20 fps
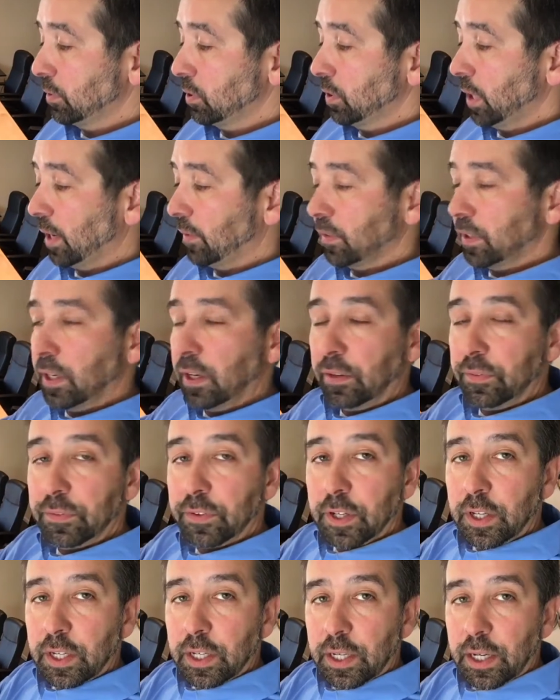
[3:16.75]
Do you have
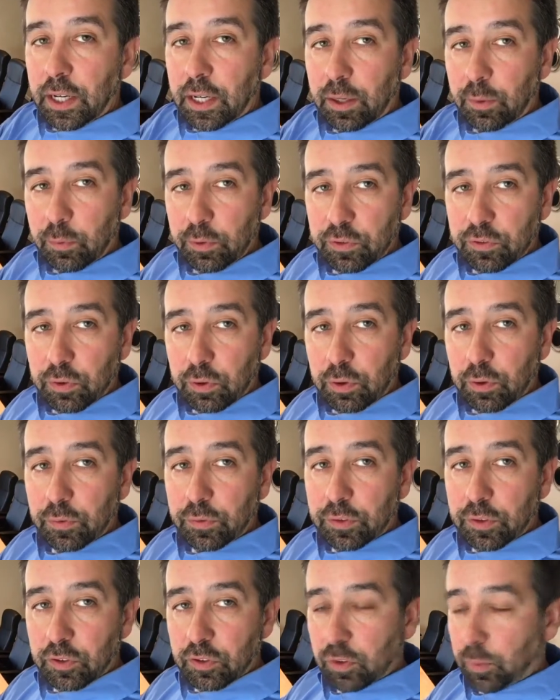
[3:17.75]
enough
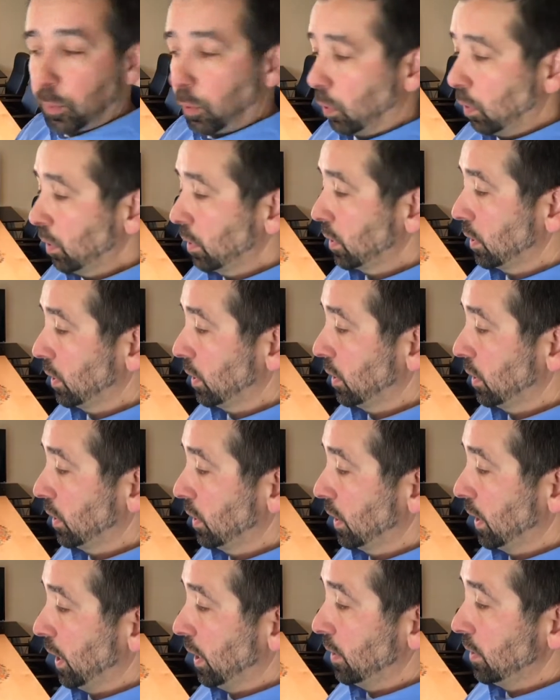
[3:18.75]
reserves to support,
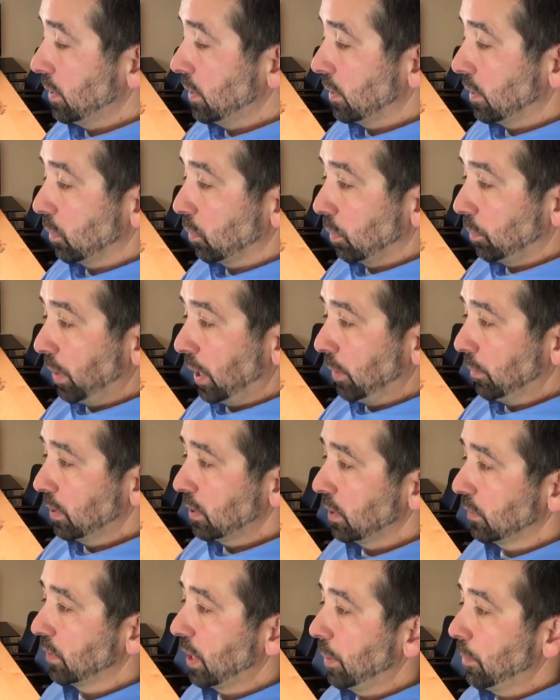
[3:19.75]
again, the
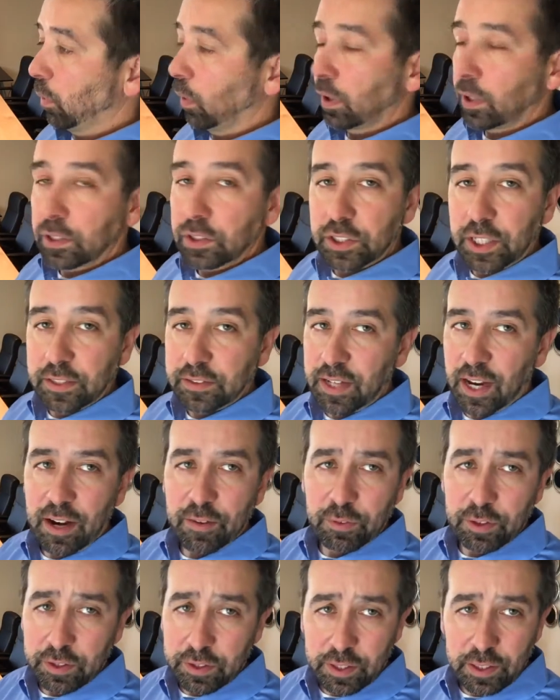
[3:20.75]
repayment of that mortgage? That's
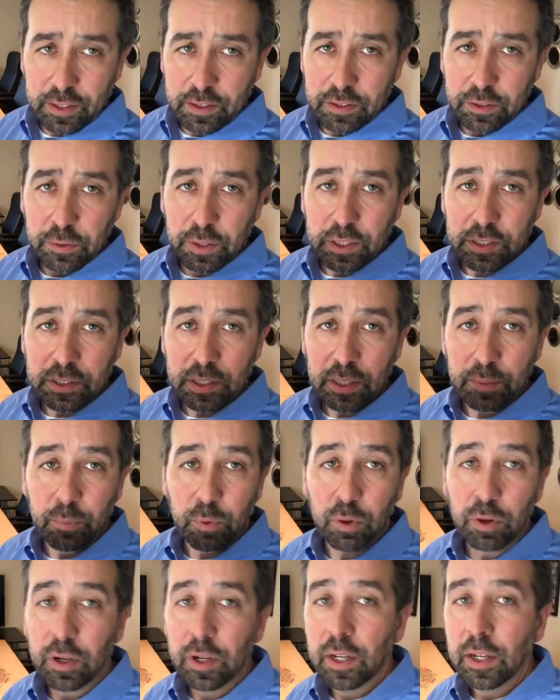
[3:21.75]
everything to us
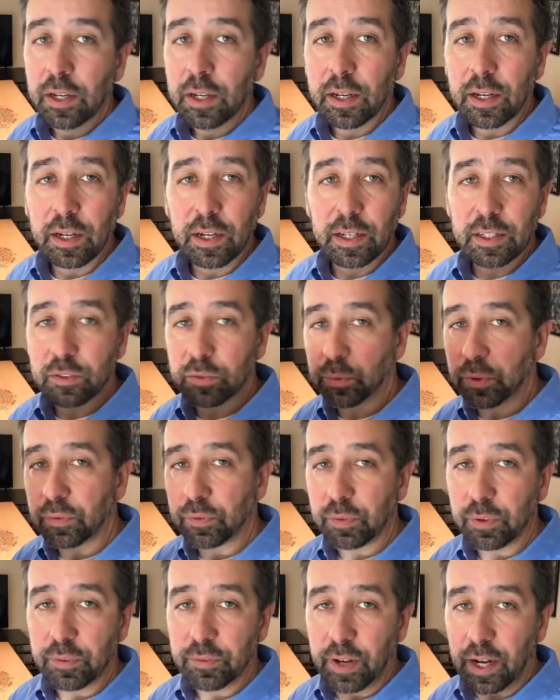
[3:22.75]
anymore. As
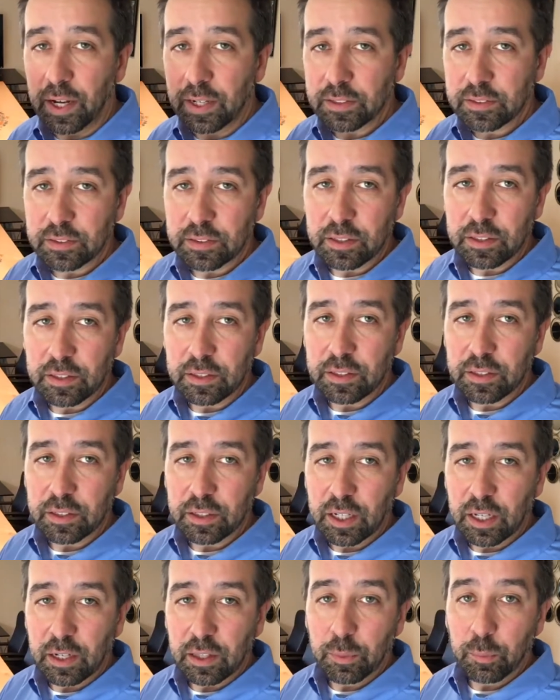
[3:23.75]
we've revised
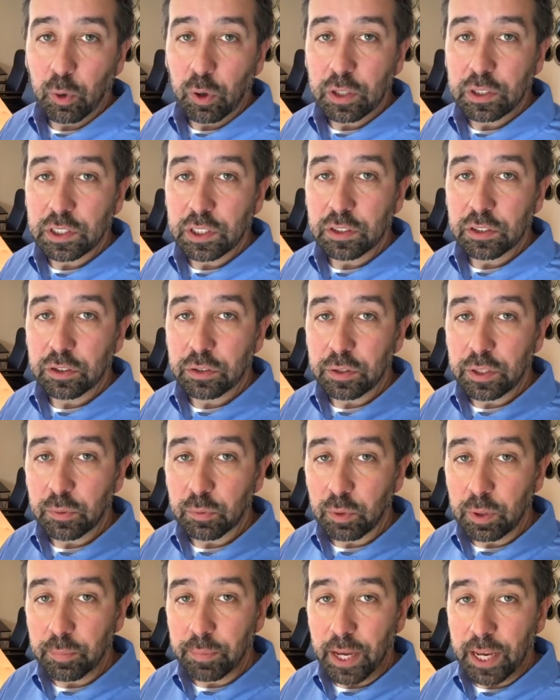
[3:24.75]
the kind of the mortgage industry,
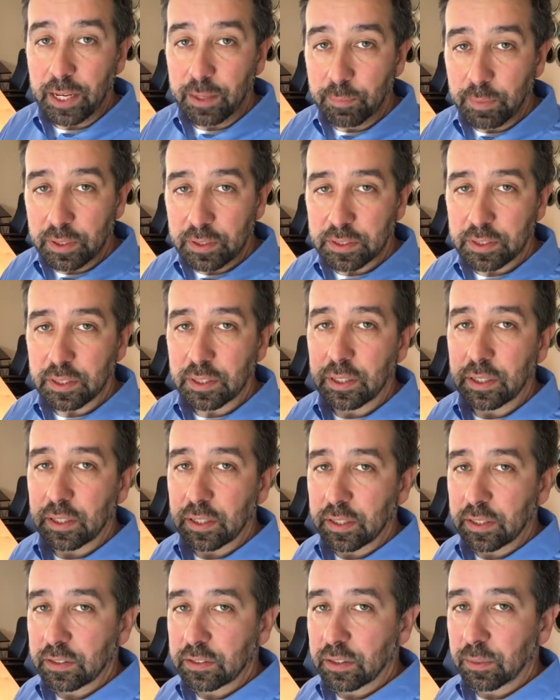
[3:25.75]
repayment
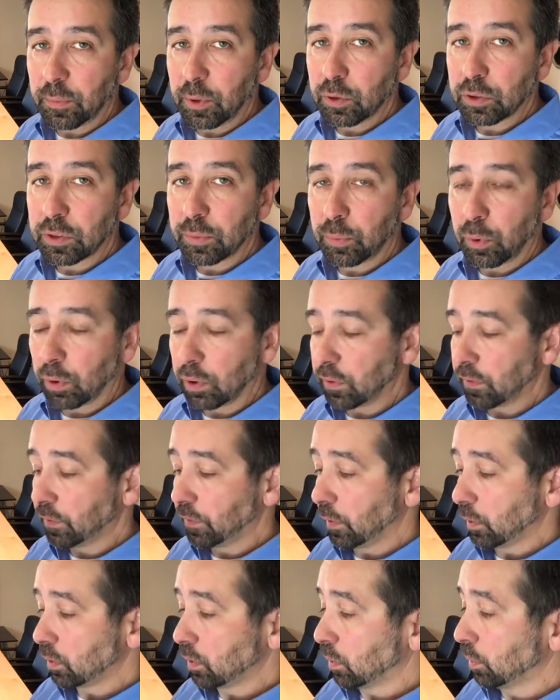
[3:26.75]
is the most important
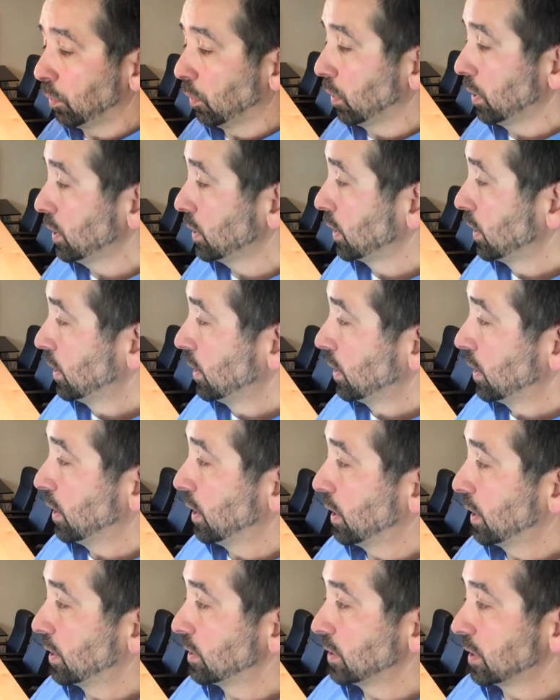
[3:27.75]
focal point
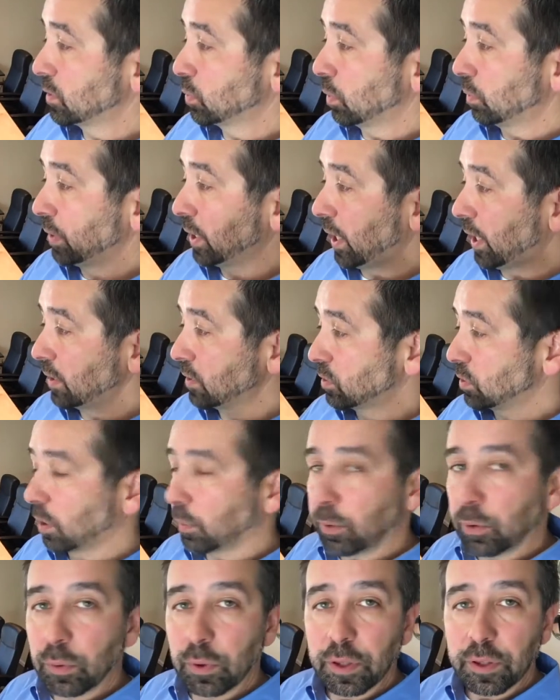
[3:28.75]
because that's what we got in
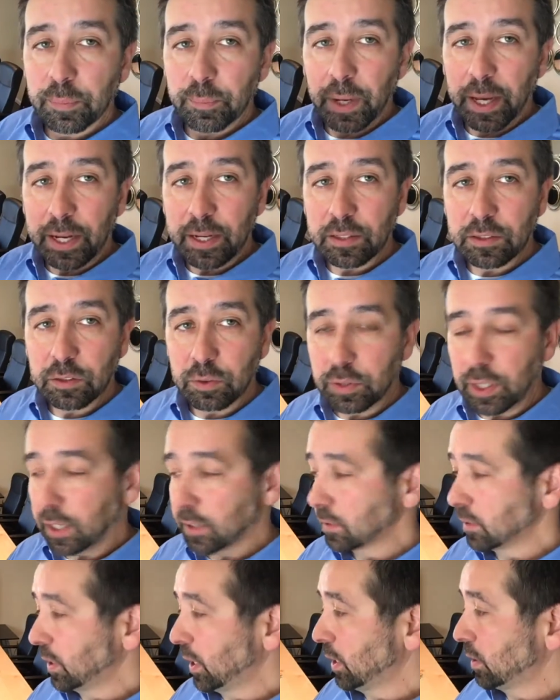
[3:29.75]
trouble with back in
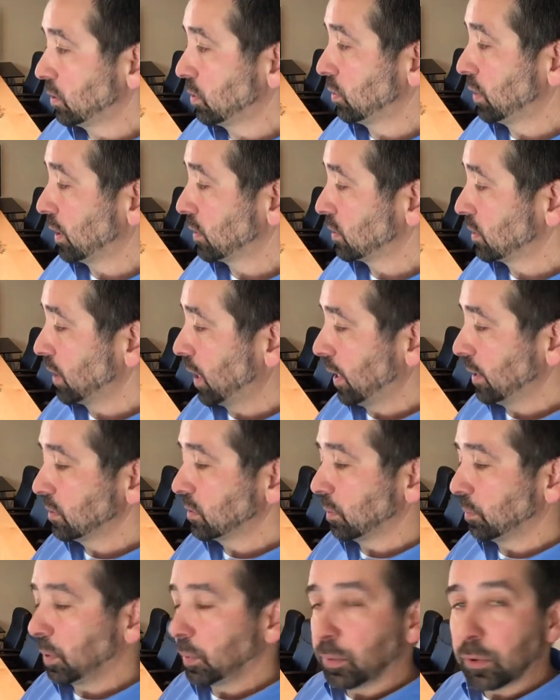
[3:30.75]
2008, 2009.
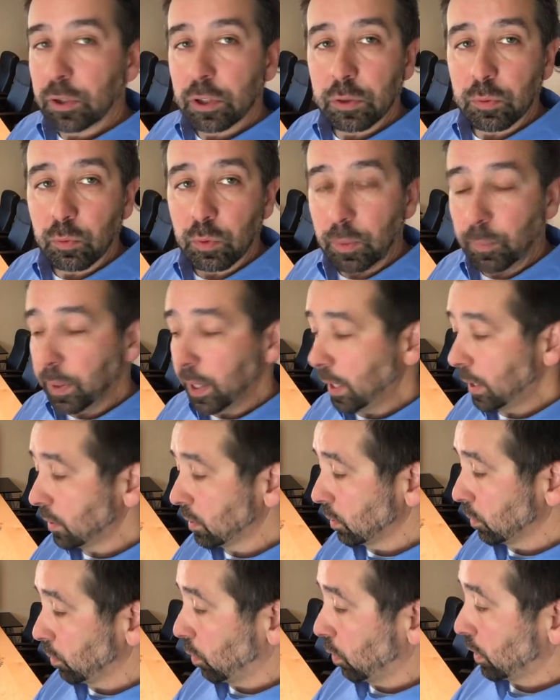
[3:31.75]
Some people couldn't repay
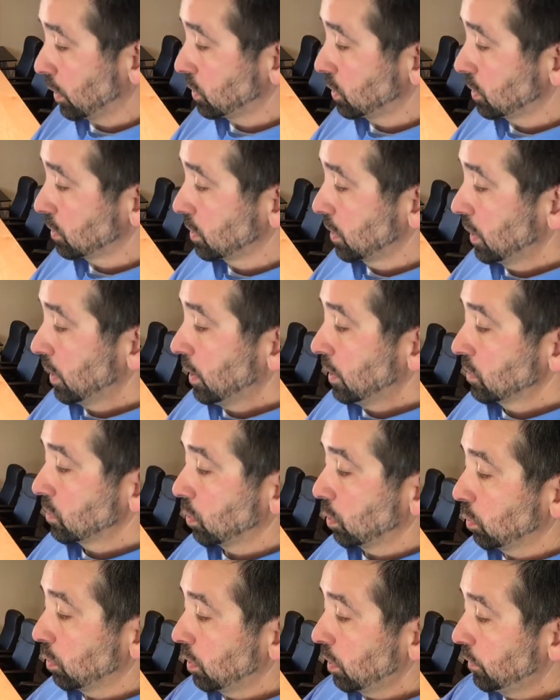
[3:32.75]
their mortgages.
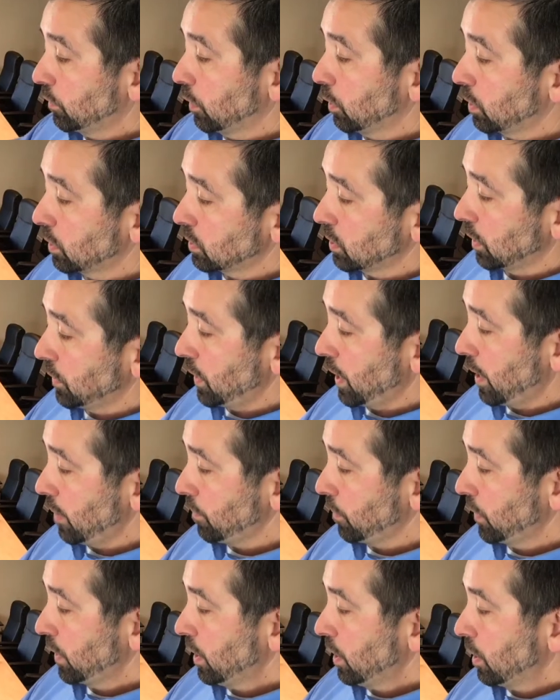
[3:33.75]
So we really focus on
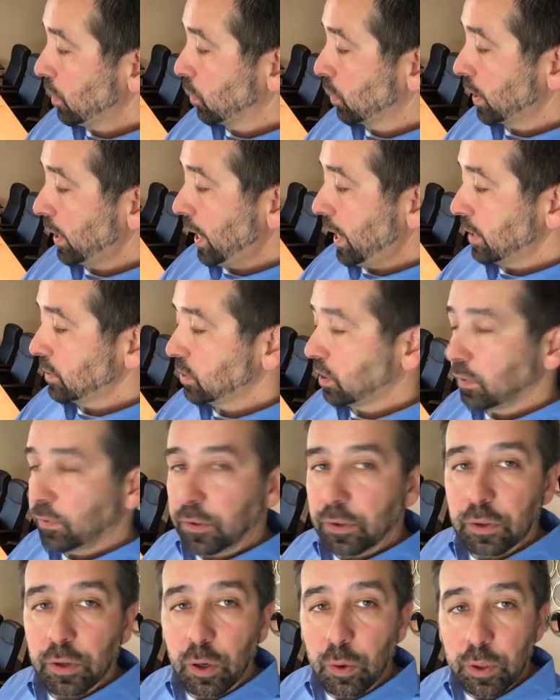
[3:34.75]
that. We're going to ask you if
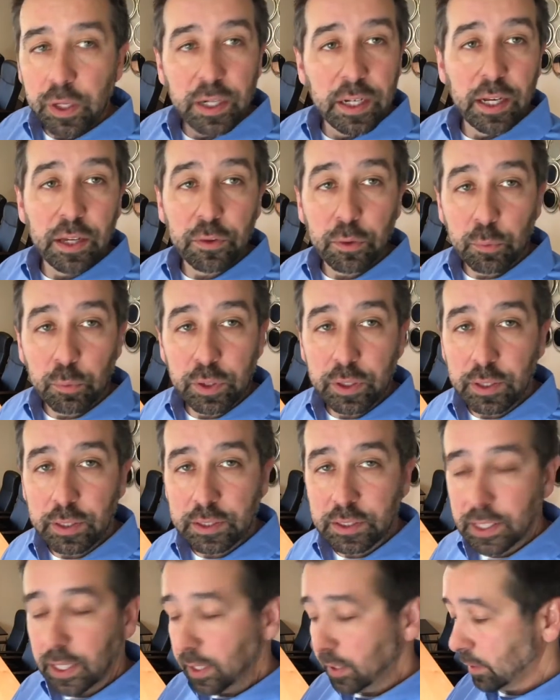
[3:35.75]
you own any other real
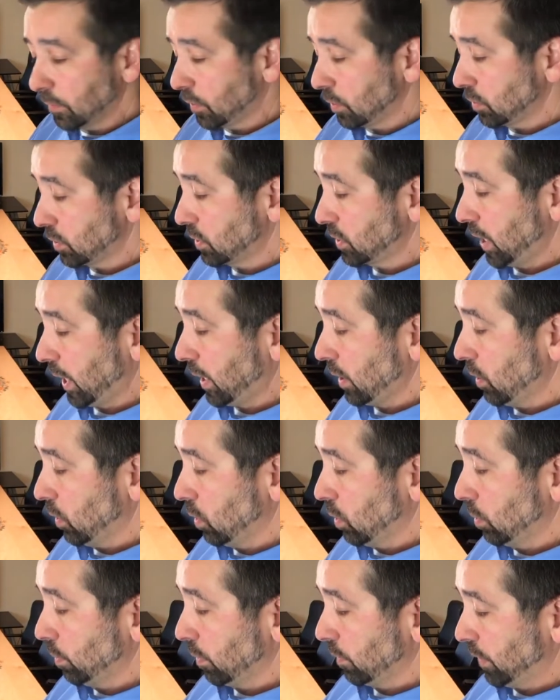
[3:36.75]
estate, if there's a second
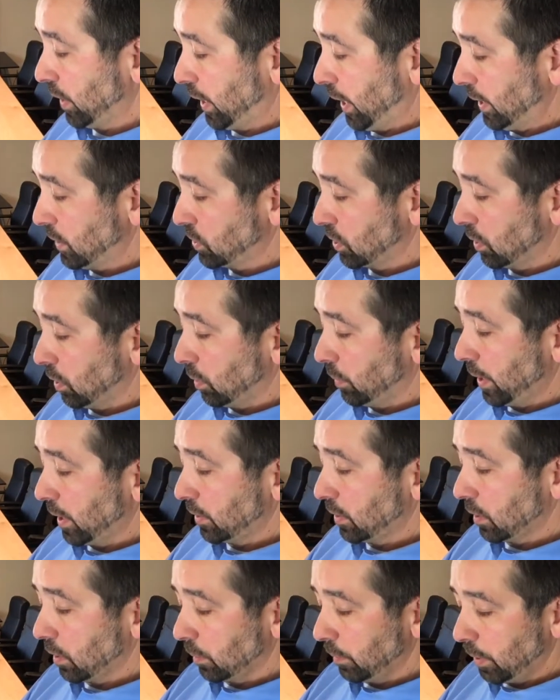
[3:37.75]
home or vacation home
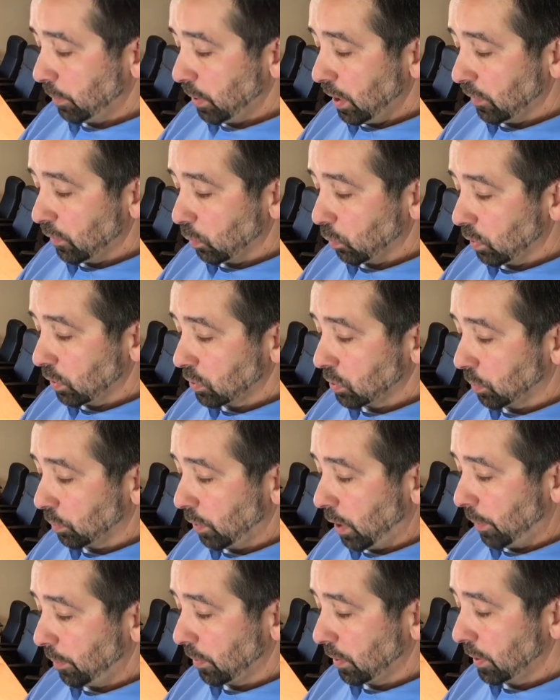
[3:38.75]
out there, or maybe you have a rental
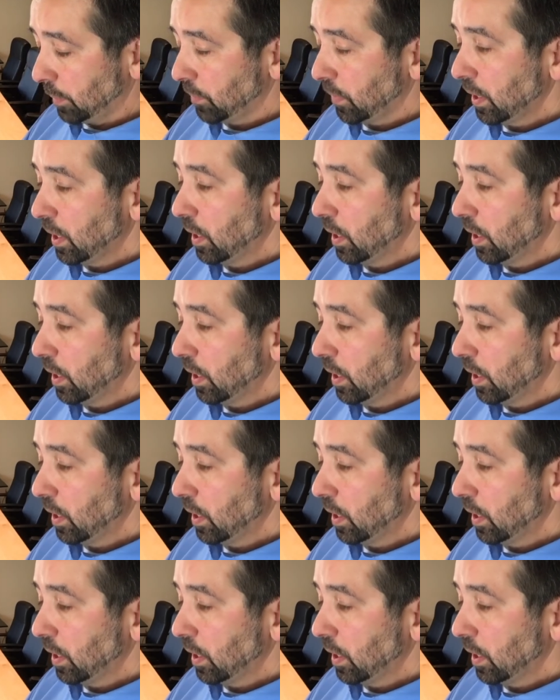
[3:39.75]
property.